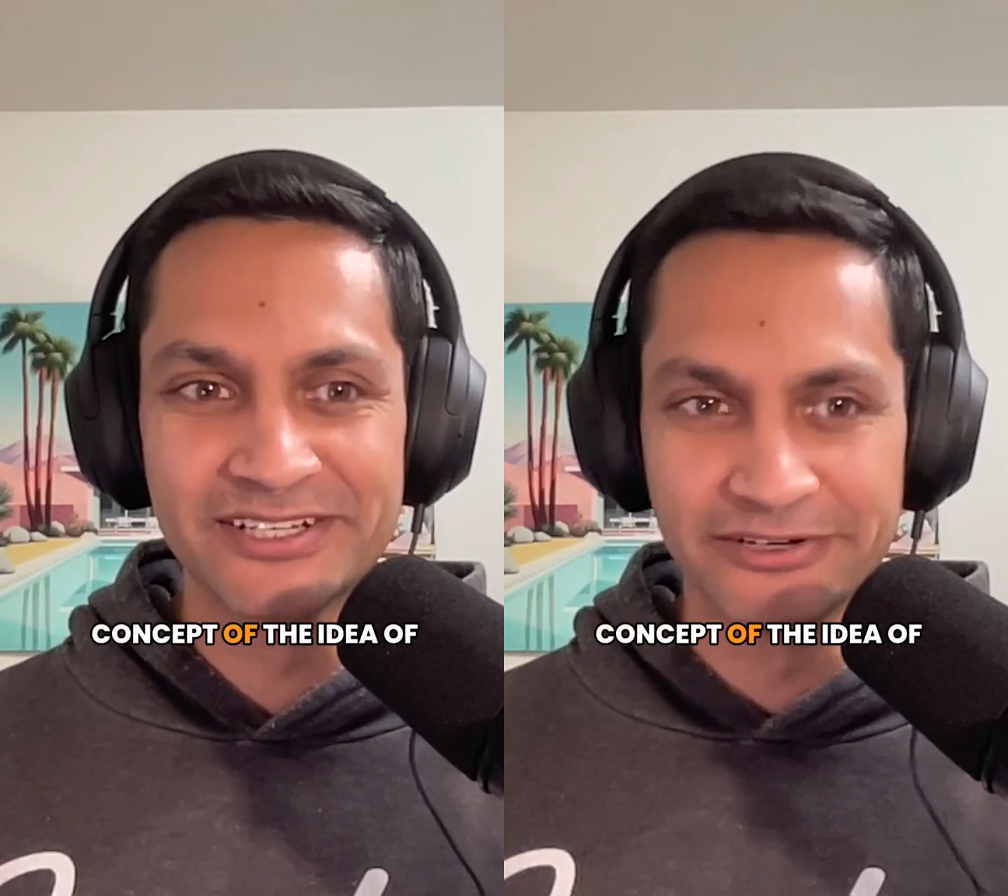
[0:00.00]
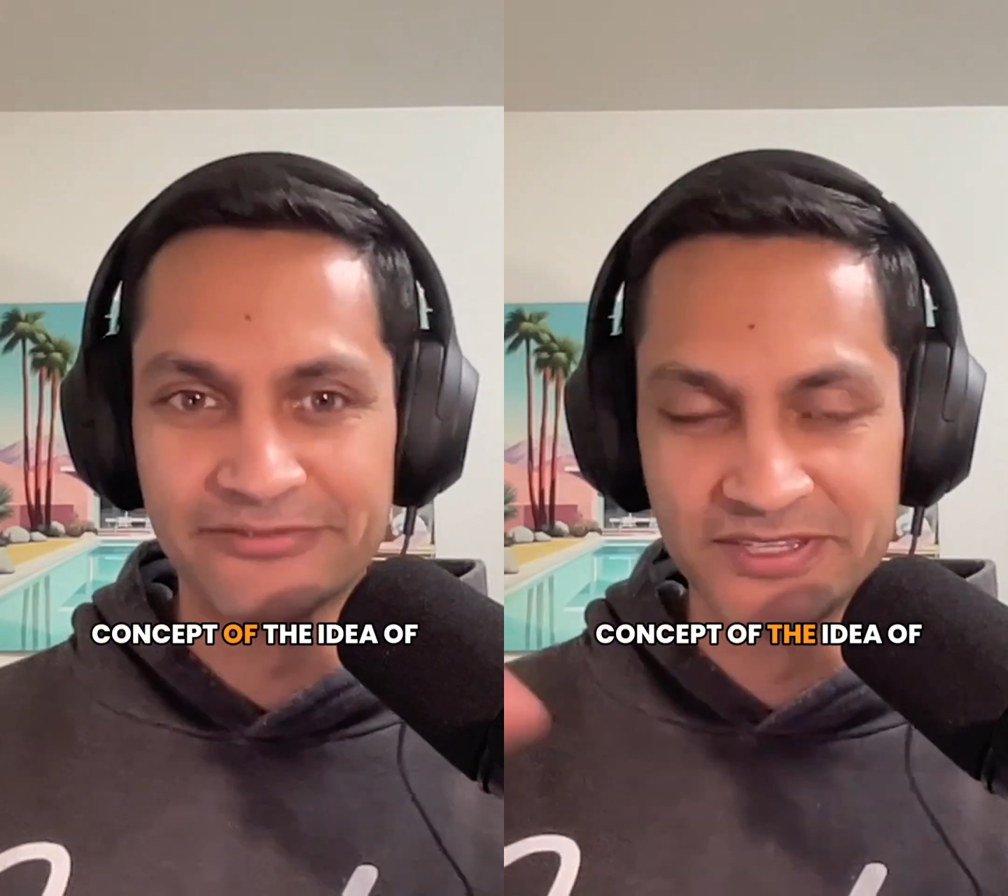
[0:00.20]

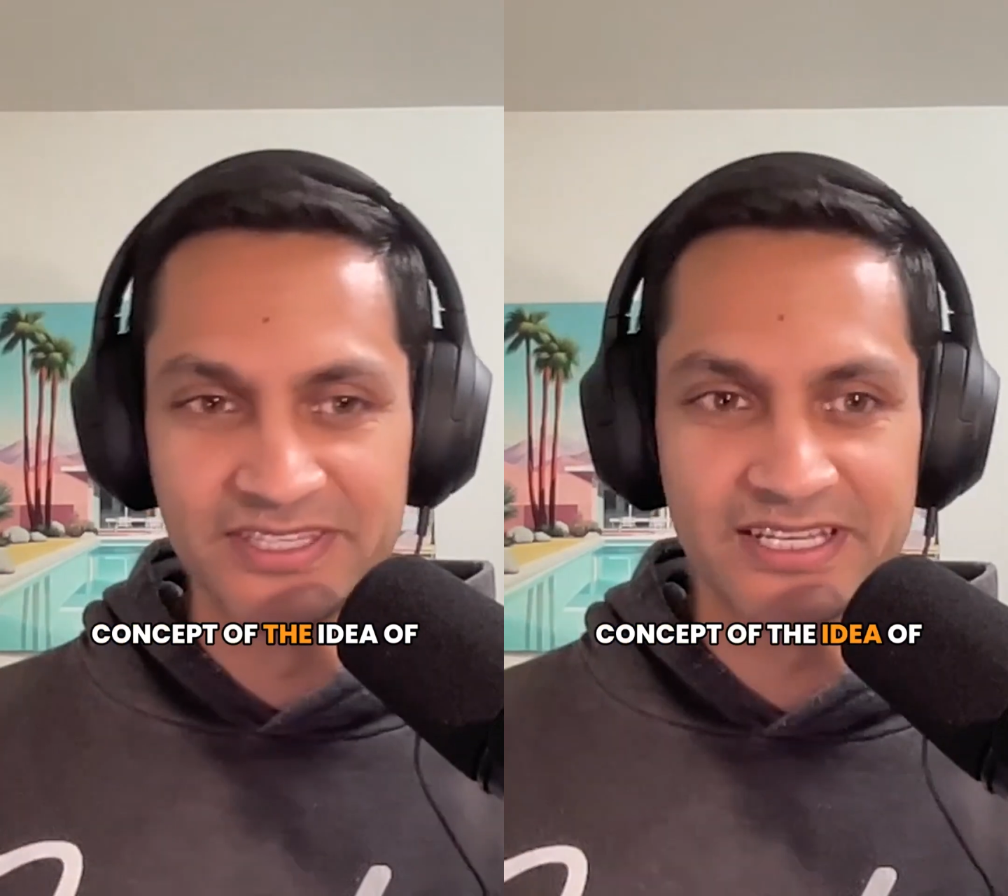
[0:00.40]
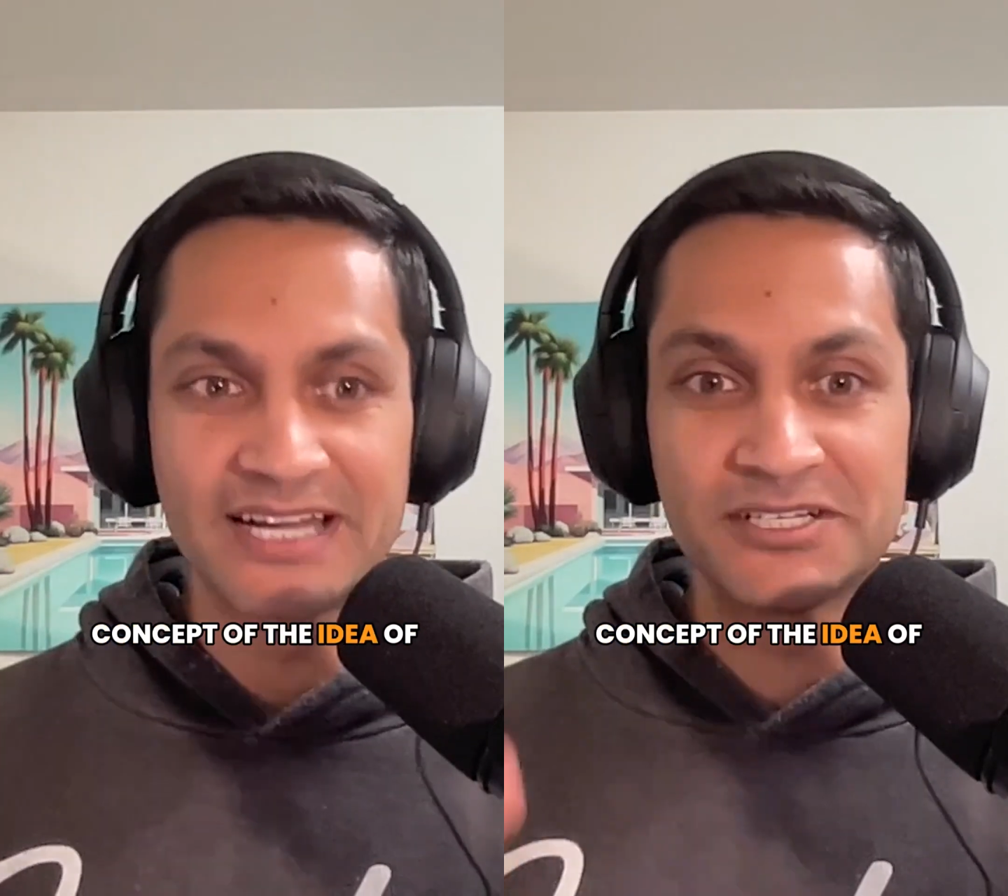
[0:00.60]
of
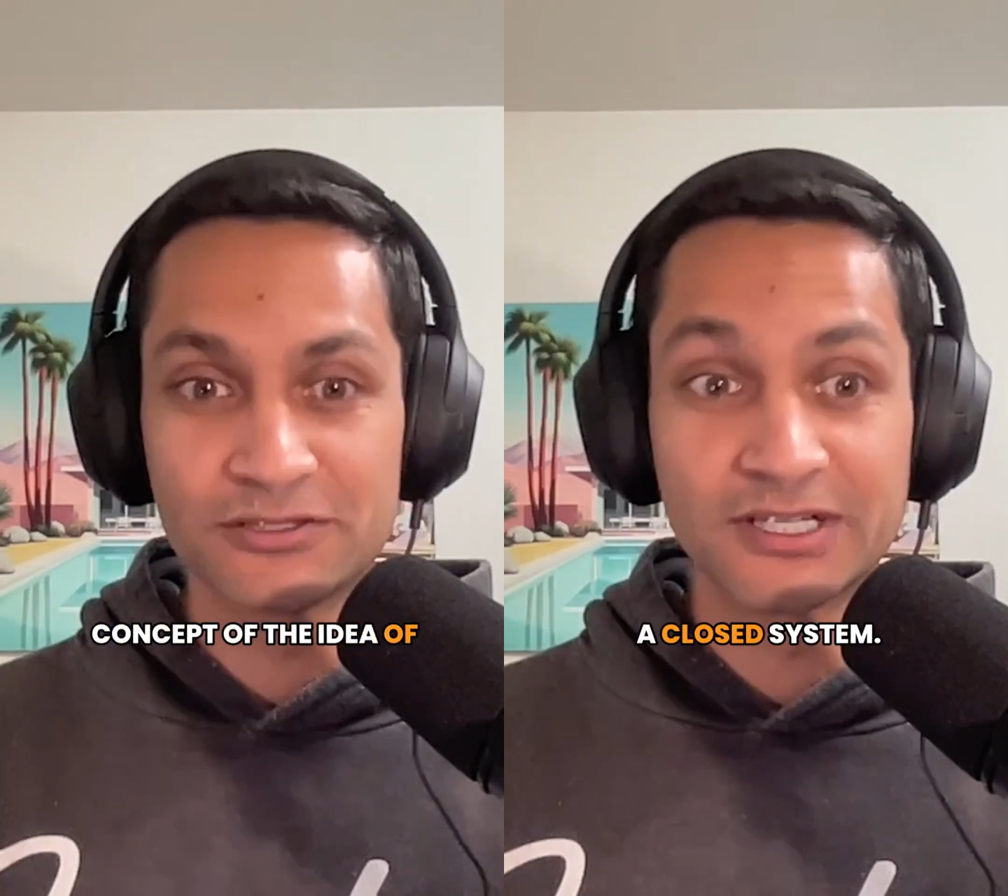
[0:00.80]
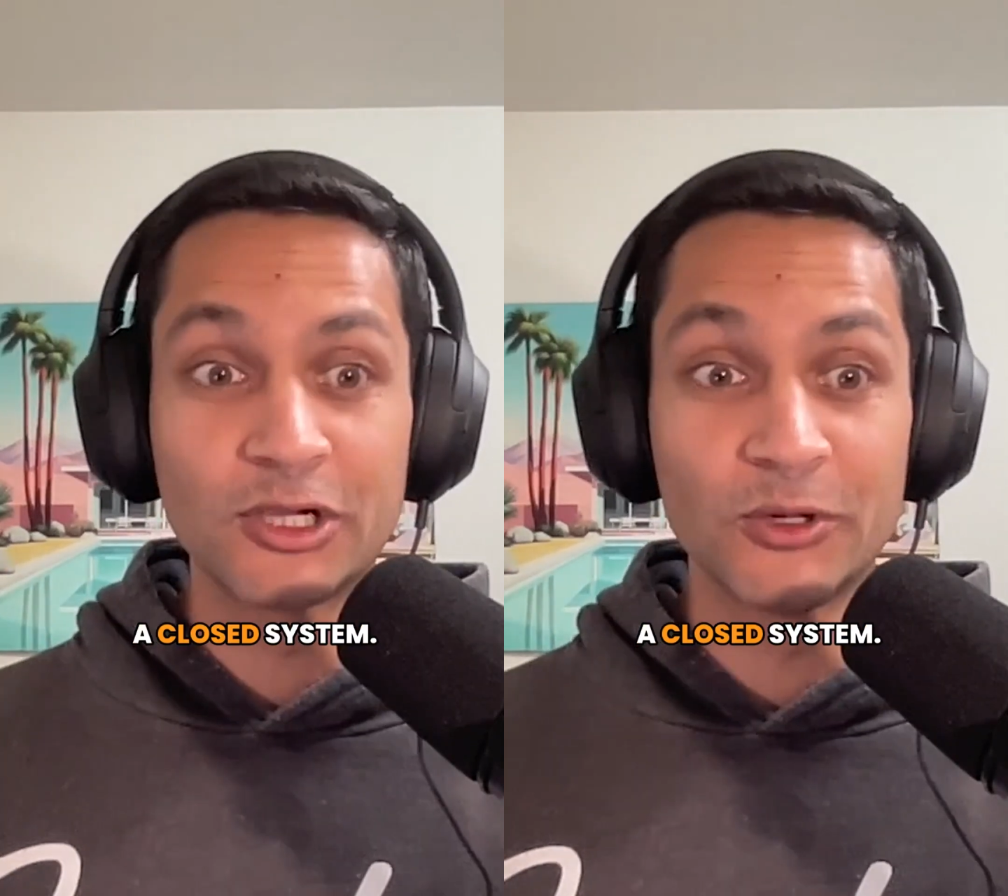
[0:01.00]
the
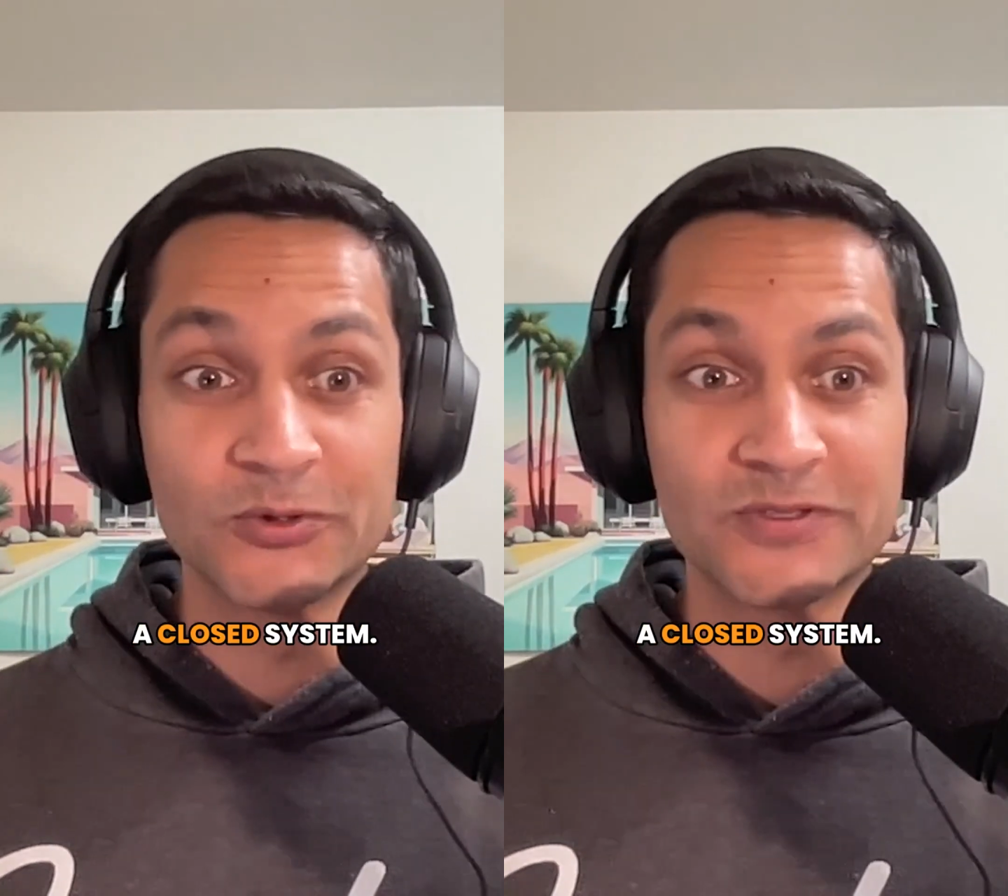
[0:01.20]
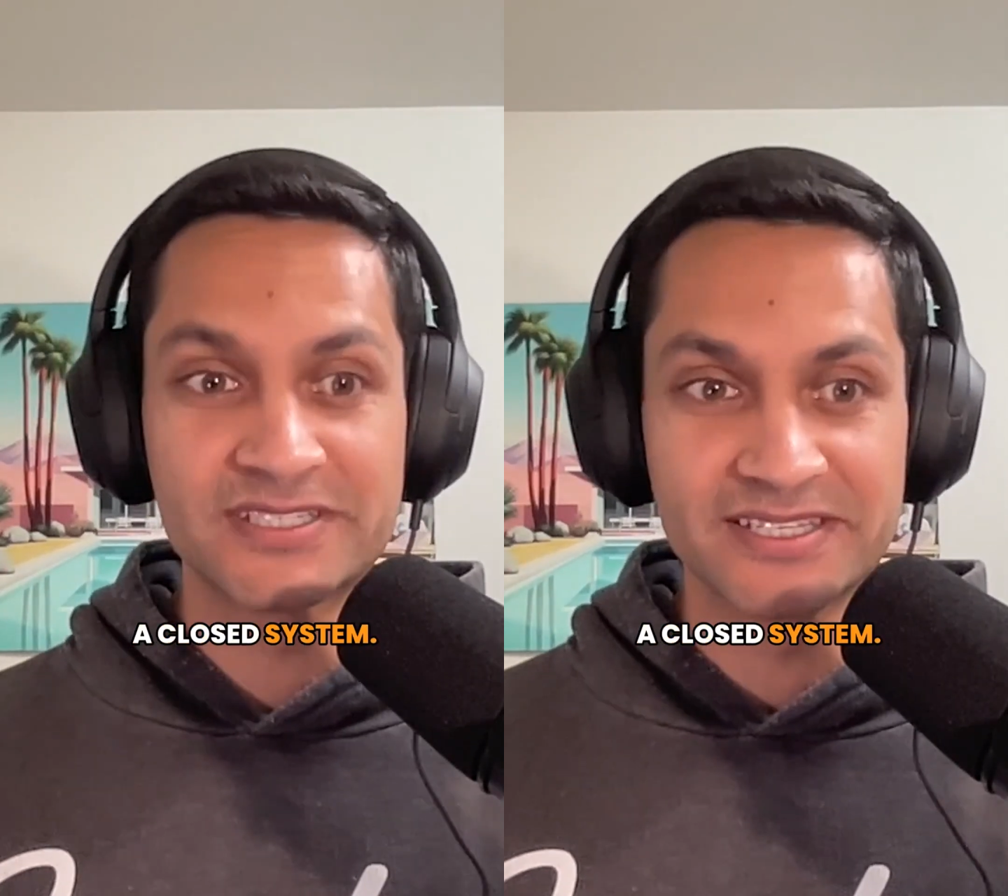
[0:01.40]
idea of a
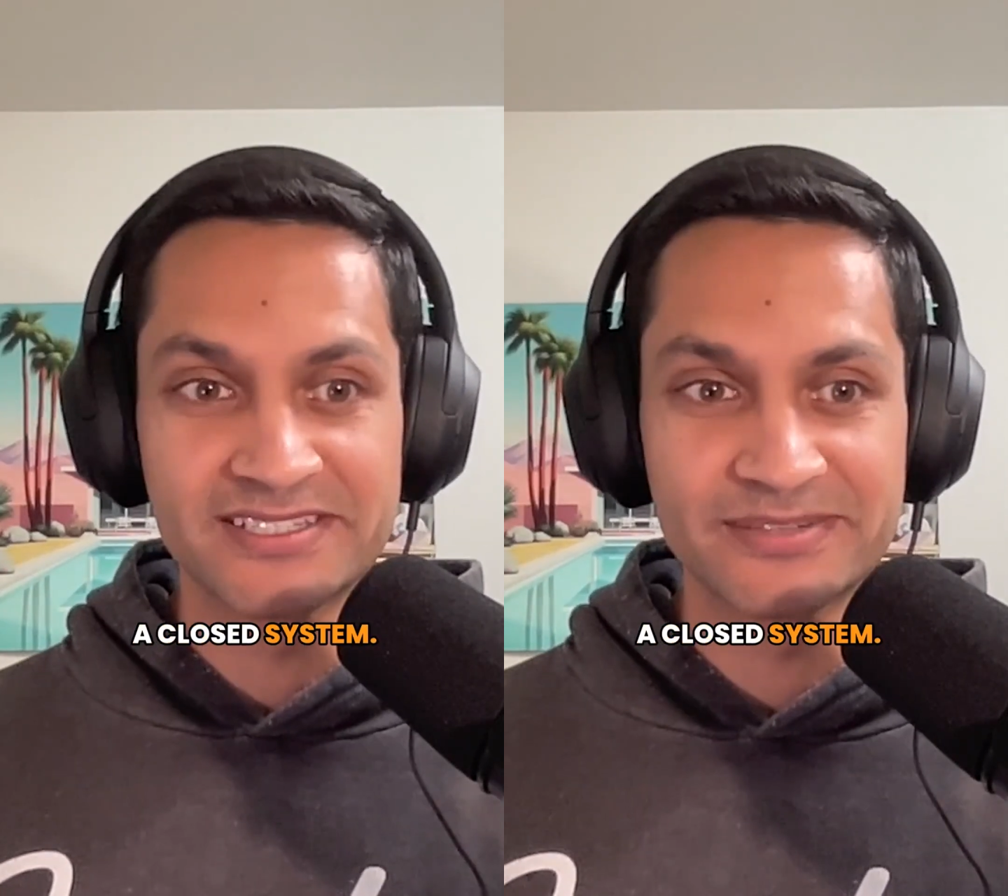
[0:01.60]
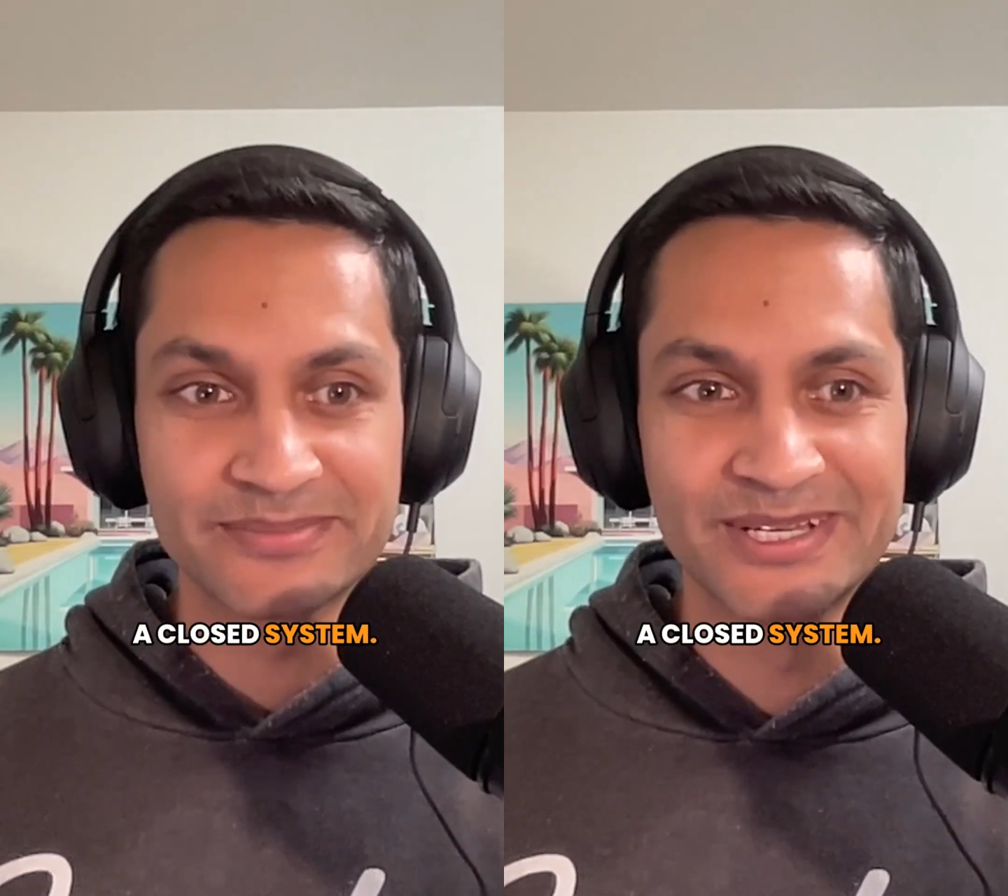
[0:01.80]
closed system.